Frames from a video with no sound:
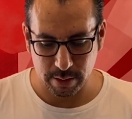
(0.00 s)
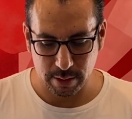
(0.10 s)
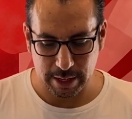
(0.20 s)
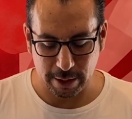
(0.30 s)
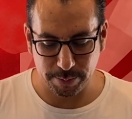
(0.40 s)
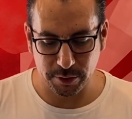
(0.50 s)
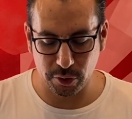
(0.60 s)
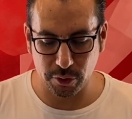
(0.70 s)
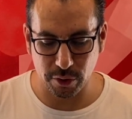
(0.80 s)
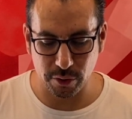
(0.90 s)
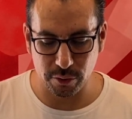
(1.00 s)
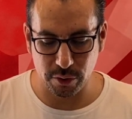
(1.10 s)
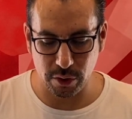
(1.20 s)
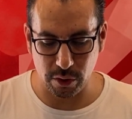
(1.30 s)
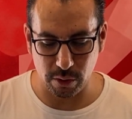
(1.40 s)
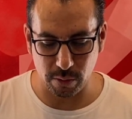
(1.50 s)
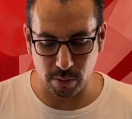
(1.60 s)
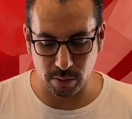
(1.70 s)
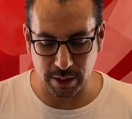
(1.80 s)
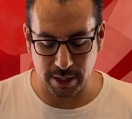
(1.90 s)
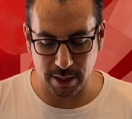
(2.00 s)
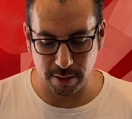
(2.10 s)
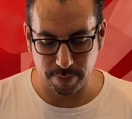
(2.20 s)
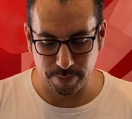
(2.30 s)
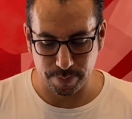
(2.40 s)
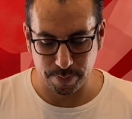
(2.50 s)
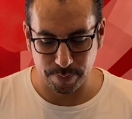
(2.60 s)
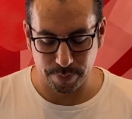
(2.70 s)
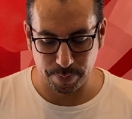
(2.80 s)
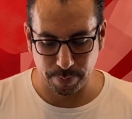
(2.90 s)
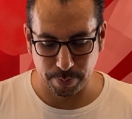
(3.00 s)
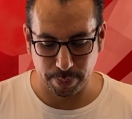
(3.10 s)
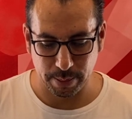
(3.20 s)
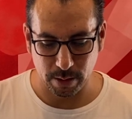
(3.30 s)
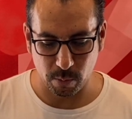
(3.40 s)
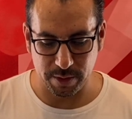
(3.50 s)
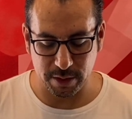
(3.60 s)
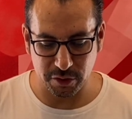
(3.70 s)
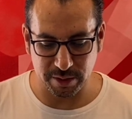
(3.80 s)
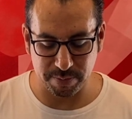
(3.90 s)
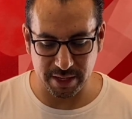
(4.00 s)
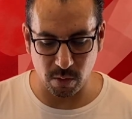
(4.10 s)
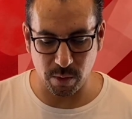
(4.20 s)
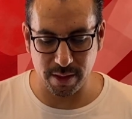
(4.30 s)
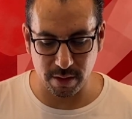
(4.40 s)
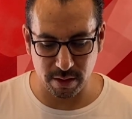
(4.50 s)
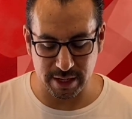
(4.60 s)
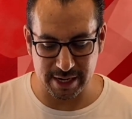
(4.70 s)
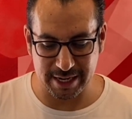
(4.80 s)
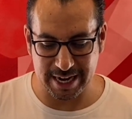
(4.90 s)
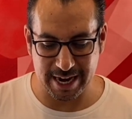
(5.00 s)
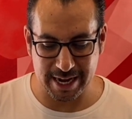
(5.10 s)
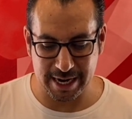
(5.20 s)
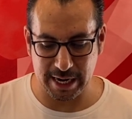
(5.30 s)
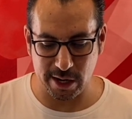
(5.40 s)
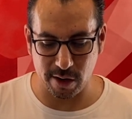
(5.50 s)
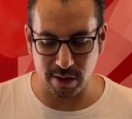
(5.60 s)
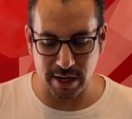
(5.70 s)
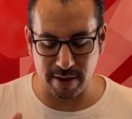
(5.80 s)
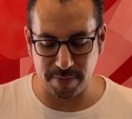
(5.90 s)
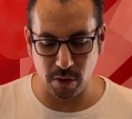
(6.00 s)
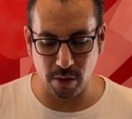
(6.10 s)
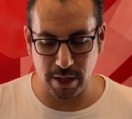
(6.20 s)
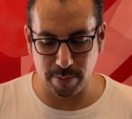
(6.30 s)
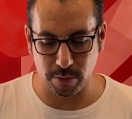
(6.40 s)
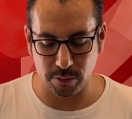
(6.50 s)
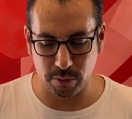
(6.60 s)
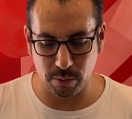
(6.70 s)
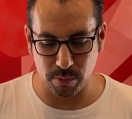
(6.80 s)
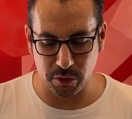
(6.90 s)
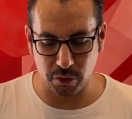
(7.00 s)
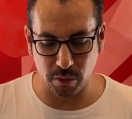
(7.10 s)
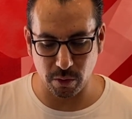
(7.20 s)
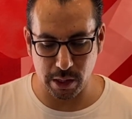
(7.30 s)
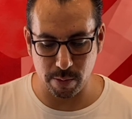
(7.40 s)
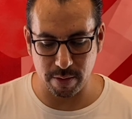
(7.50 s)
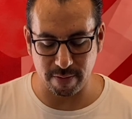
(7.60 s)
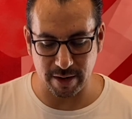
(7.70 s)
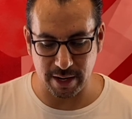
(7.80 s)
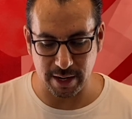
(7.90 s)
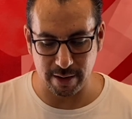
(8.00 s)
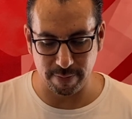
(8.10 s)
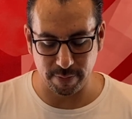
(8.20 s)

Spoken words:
Help us to turn to you, oh God, when there's something withered and dead in our life. You're able to restore and revive